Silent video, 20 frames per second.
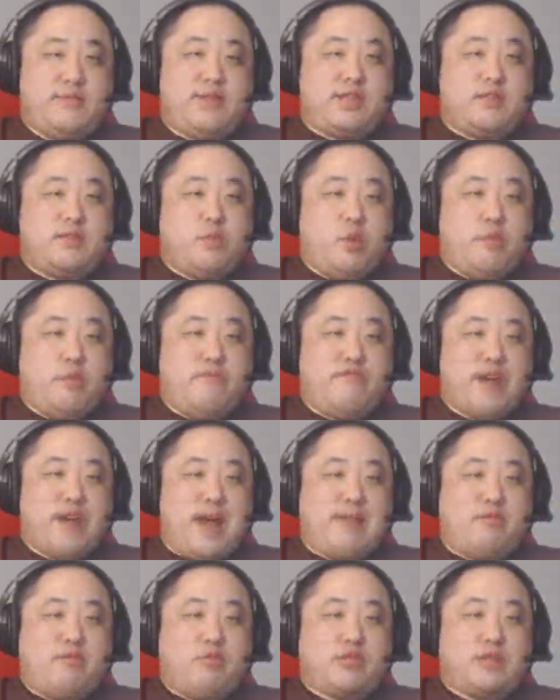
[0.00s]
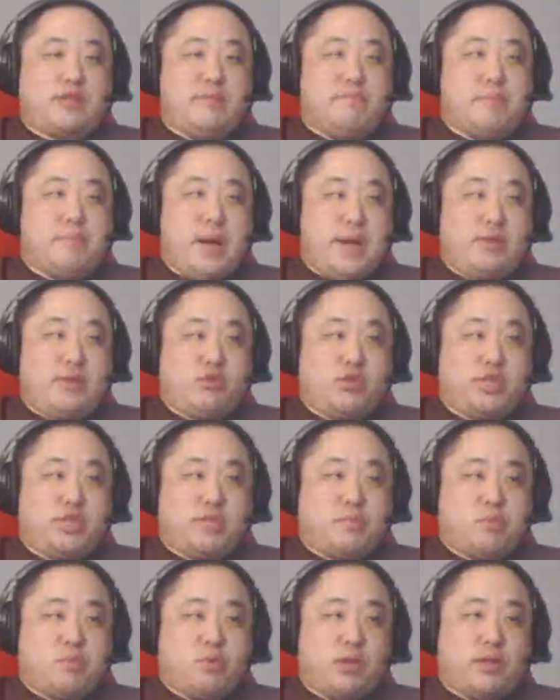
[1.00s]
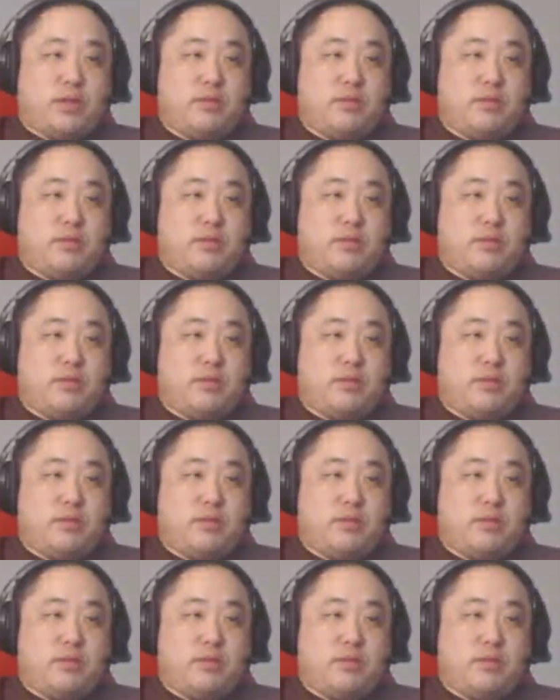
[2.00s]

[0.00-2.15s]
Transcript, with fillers: think there's more virals than biters at this point.